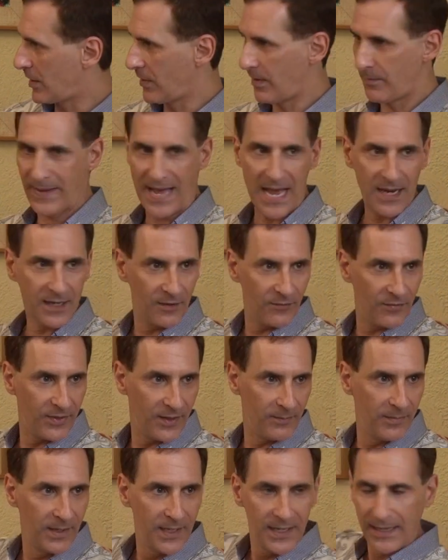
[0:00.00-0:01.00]
on the back of
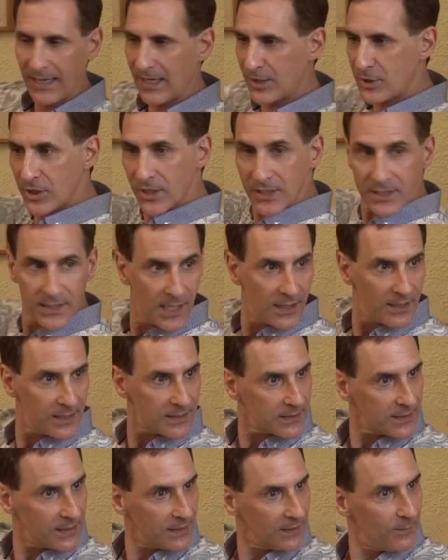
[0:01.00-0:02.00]
them. And she'd tell
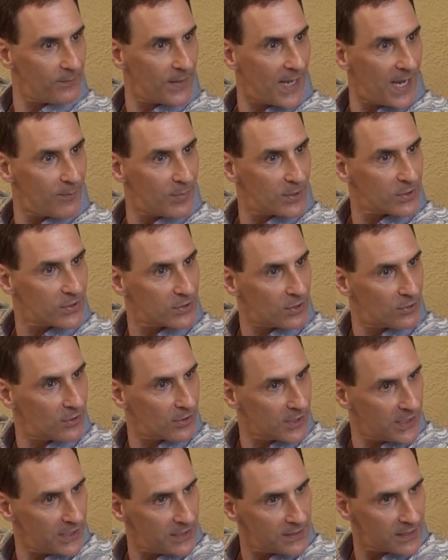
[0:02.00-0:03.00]
us little Bible
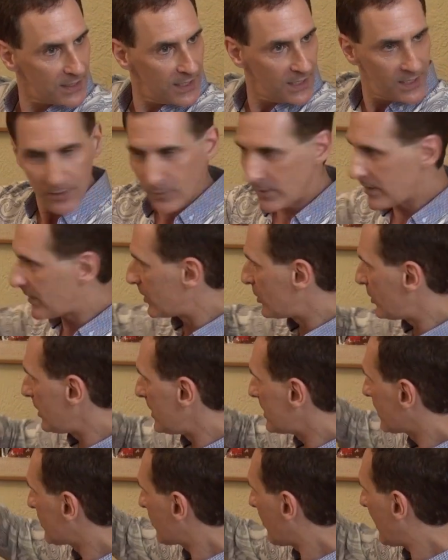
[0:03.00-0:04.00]
stories with the
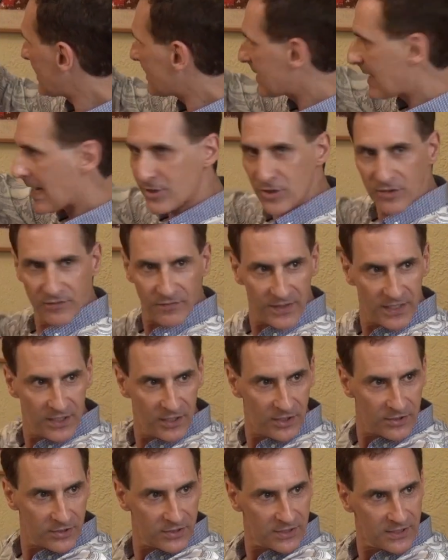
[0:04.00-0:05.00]
Jesus Christ action
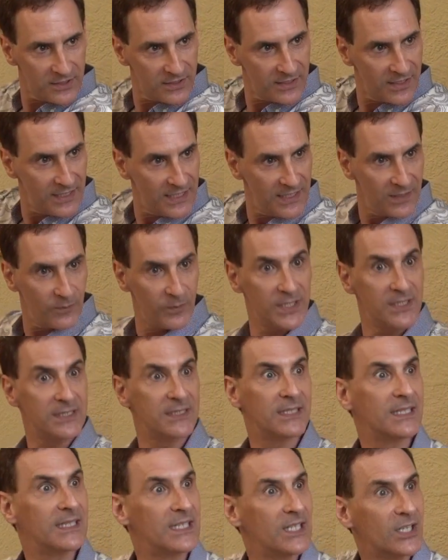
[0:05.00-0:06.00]
figures. And we'd
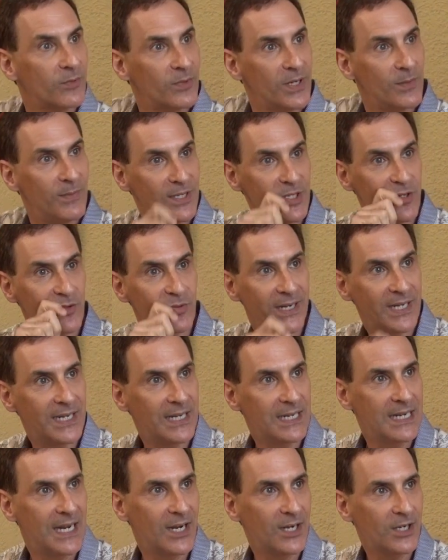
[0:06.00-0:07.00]
sit there and we'd be
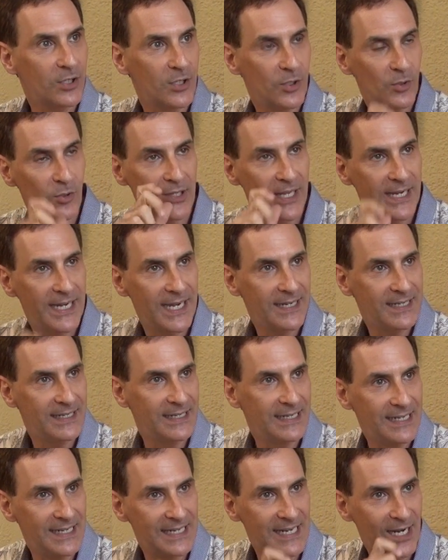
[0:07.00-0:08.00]
drinking our Kool-Aid
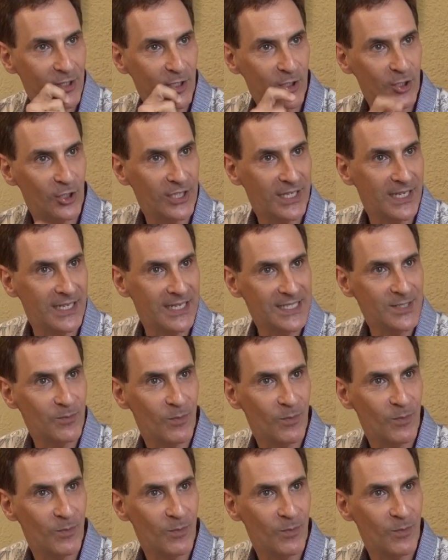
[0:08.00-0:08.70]
and eating our cookies